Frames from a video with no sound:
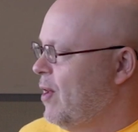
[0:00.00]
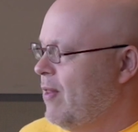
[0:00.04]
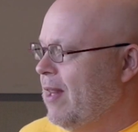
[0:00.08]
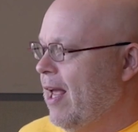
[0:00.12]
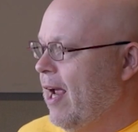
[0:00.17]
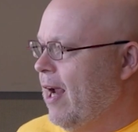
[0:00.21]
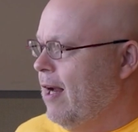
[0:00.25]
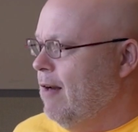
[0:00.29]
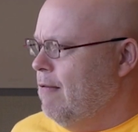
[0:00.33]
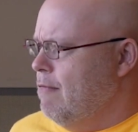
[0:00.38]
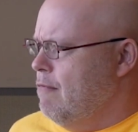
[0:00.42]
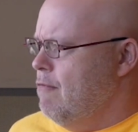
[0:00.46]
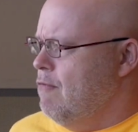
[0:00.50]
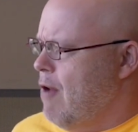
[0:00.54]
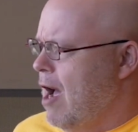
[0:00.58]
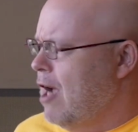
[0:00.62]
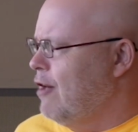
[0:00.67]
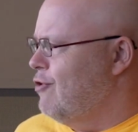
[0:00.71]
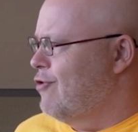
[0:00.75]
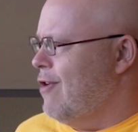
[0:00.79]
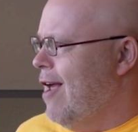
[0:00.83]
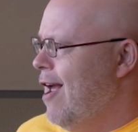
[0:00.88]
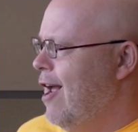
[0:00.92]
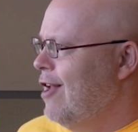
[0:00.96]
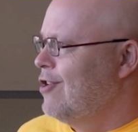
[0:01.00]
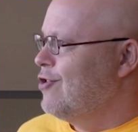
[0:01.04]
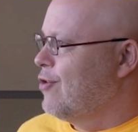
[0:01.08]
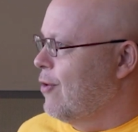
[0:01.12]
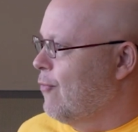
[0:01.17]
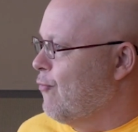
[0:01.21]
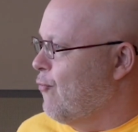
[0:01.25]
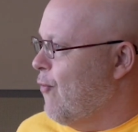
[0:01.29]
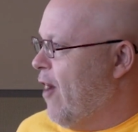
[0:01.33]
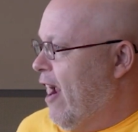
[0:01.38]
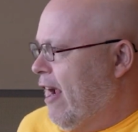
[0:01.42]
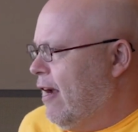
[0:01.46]
with a nice answer,
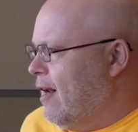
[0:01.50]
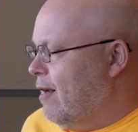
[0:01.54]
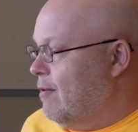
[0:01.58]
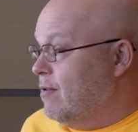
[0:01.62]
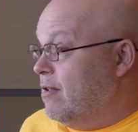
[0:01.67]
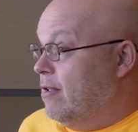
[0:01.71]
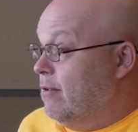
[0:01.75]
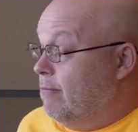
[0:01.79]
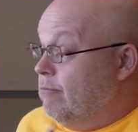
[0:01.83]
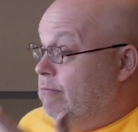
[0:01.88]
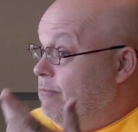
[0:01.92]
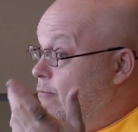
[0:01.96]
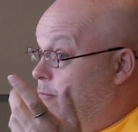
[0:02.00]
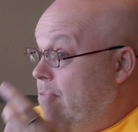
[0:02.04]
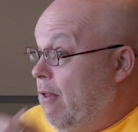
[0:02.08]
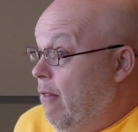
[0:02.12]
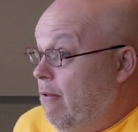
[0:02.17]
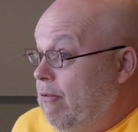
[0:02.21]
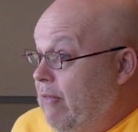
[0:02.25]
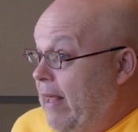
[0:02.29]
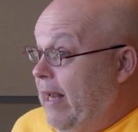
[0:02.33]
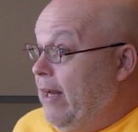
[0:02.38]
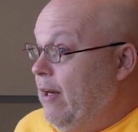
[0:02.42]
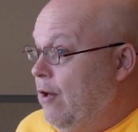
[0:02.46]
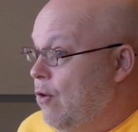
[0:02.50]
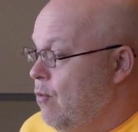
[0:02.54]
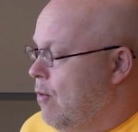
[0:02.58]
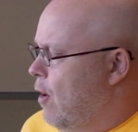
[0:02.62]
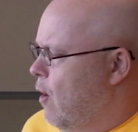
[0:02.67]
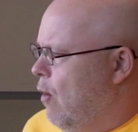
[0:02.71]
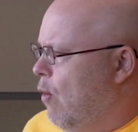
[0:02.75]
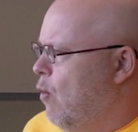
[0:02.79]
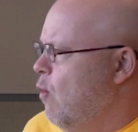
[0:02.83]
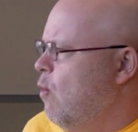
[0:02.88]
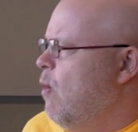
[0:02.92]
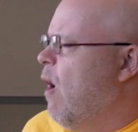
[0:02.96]
Frank, and I was like, thank you,
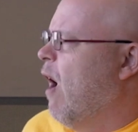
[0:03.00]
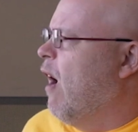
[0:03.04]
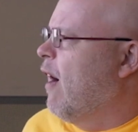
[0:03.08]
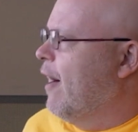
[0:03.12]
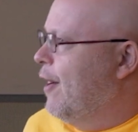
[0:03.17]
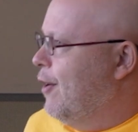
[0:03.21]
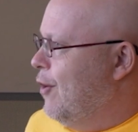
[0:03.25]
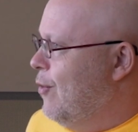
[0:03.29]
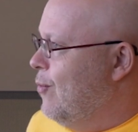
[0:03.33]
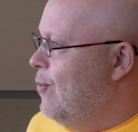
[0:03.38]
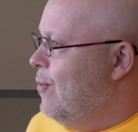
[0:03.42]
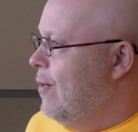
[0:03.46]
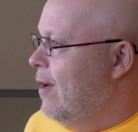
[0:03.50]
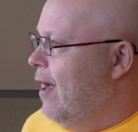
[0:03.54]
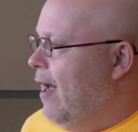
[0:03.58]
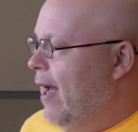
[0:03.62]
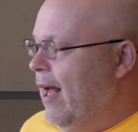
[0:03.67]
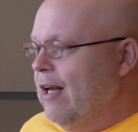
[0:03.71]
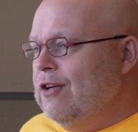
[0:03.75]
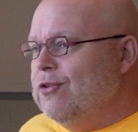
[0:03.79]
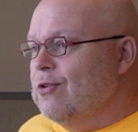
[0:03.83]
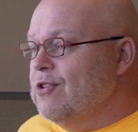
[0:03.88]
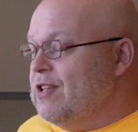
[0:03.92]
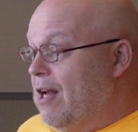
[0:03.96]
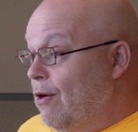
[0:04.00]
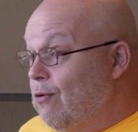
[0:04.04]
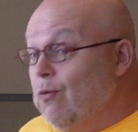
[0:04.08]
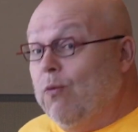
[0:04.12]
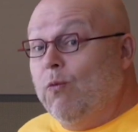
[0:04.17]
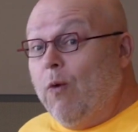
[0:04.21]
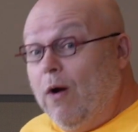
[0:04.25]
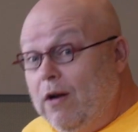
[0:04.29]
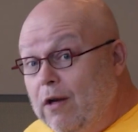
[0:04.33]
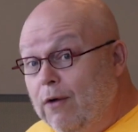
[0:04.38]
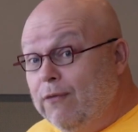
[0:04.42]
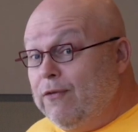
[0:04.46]
who are you? And turns out
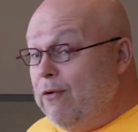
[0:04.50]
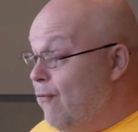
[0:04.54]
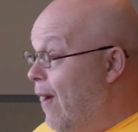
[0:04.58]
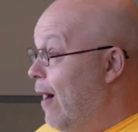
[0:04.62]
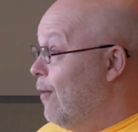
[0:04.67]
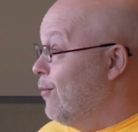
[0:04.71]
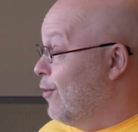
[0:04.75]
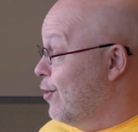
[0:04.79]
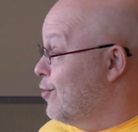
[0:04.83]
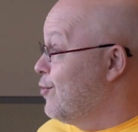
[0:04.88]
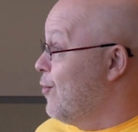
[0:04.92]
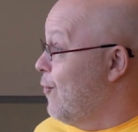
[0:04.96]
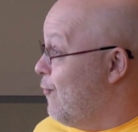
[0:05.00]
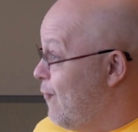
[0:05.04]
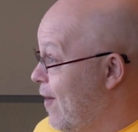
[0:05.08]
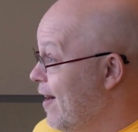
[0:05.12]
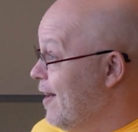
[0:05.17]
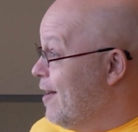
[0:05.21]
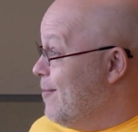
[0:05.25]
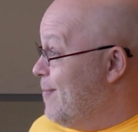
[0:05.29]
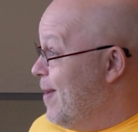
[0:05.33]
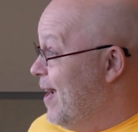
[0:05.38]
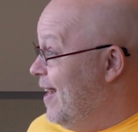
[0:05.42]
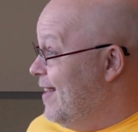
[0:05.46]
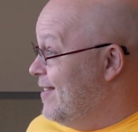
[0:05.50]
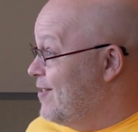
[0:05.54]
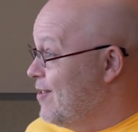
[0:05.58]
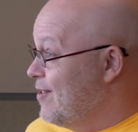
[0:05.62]
one of the founders of Firebase.